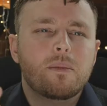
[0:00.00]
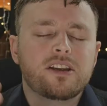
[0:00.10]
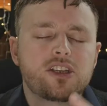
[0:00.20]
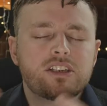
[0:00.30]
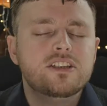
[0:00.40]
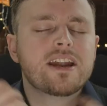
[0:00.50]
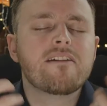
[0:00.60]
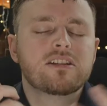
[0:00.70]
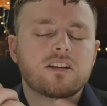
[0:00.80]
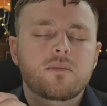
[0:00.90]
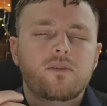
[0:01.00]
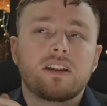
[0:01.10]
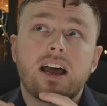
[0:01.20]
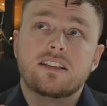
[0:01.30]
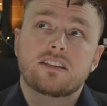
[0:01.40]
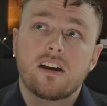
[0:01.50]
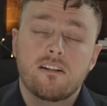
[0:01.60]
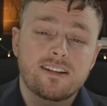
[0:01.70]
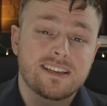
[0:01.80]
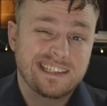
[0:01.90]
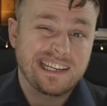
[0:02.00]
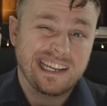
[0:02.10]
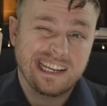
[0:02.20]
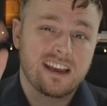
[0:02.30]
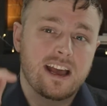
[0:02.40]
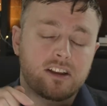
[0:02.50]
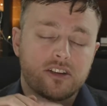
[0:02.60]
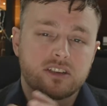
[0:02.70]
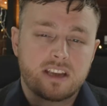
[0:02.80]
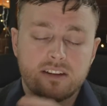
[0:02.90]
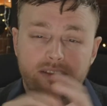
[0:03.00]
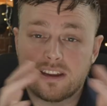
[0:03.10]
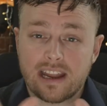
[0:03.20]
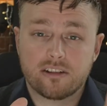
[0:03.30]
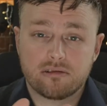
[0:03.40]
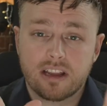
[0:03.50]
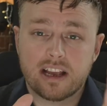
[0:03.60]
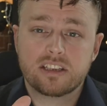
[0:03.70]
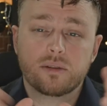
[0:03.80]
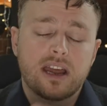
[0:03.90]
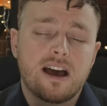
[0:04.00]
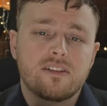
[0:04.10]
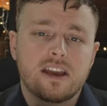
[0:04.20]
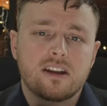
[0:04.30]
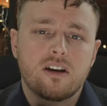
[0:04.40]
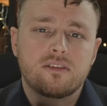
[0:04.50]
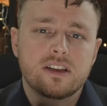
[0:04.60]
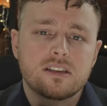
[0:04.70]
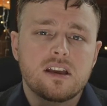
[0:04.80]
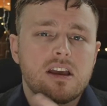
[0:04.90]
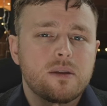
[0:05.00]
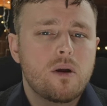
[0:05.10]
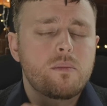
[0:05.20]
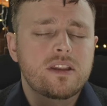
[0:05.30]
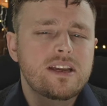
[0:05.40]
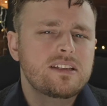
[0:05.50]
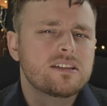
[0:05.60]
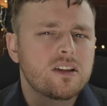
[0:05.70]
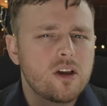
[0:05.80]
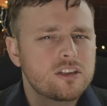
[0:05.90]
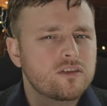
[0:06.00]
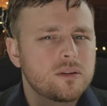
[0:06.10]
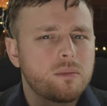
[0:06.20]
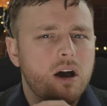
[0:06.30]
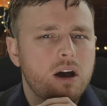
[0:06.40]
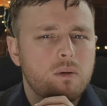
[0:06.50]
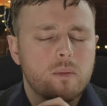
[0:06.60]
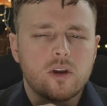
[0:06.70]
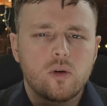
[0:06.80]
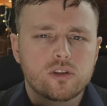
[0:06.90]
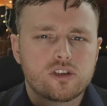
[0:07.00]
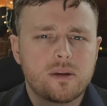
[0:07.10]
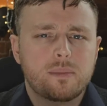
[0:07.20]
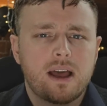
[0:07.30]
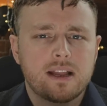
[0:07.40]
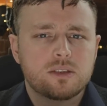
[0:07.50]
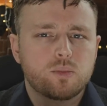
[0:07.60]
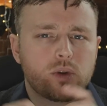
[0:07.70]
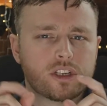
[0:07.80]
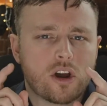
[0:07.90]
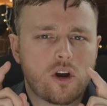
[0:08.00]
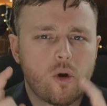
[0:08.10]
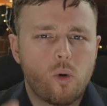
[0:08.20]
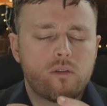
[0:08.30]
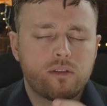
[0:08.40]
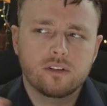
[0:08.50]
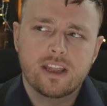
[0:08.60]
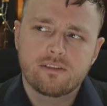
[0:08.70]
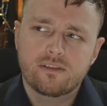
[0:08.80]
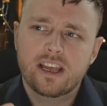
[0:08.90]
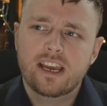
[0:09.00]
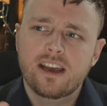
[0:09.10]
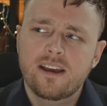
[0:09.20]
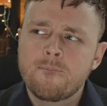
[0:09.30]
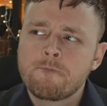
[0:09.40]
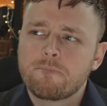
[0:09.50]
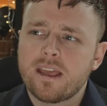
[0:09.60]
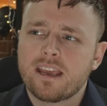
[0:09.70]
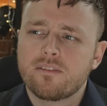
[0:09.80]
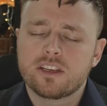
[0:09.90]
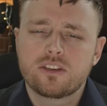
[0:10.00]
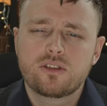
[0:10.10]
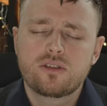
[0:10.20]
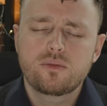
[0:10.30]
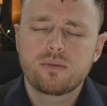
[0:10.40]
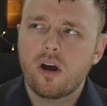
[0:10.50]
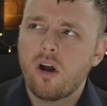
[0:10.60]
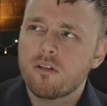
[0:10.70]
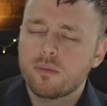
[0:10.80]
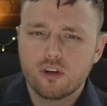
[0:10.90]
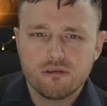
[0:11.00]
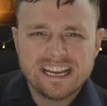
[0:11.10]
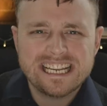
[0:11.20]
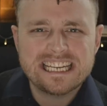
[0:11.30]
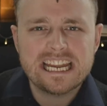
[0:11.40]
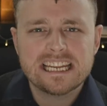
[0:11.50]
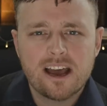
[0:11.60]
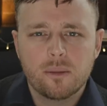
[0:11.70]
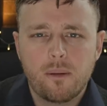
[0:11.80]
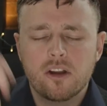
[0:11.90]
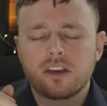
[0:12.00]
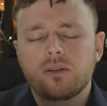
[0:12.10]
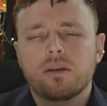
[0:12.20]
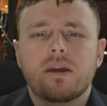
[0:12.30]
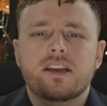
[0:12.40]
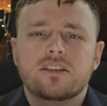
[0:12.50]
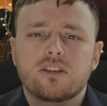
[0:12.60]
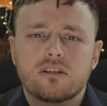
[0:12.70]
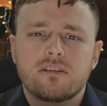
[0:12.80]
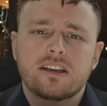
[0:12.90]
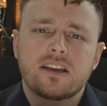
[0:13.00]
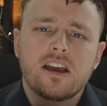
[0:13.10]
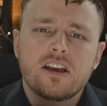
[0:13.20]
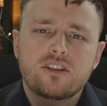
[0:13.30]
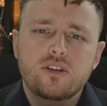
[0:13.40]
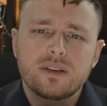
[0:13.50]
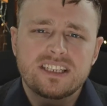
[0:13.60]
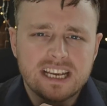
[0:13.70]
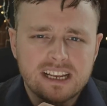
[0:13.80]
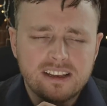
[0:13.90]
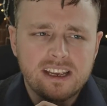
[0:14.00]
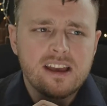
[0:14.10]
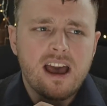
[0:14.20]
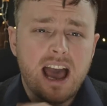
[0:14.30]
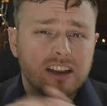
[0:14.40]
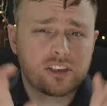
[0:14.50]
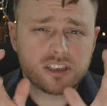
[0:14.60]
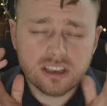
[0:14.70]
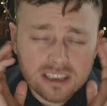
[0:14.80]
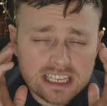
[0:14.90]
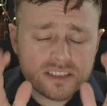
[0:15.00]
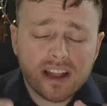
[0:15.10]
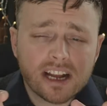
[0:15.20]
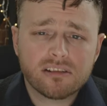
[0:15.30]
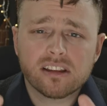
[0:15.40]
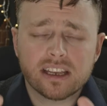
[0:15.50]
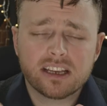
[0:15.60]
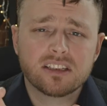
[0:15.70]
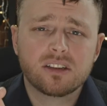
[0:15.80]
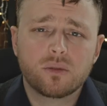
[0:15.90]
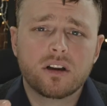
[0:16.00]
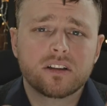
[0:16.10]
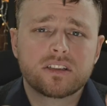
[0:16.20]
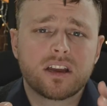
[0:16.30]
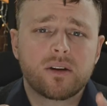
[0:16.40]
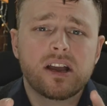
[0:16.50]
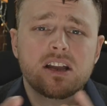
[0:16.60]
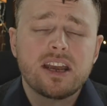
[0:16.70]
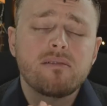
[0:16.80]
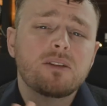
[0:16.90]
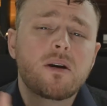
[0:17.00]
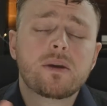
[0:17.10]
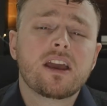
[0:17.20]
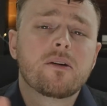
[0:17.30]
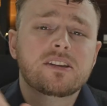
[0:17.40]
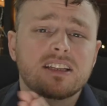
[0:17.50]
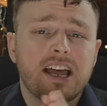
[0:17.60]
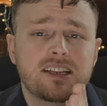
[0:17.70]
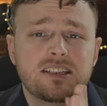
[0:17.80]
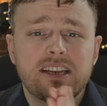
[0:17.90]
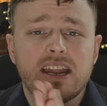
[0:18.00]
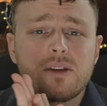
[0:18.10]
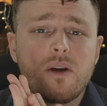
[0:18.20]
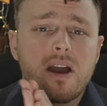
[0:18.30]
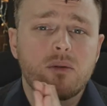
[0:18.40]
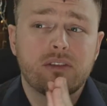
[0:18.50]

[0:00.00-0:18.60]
but it's just a generic term for lights that are in the ceiling and are just kind of the natural lights you would have in an office. The problem with these is a lot of them are what we call strip lights, which are awful. They flicker, they give this super horrible green tint down upon you that makes you look really super sickly, and are just the least flattering things in the world. So generally when we go into light a scene anywhere, the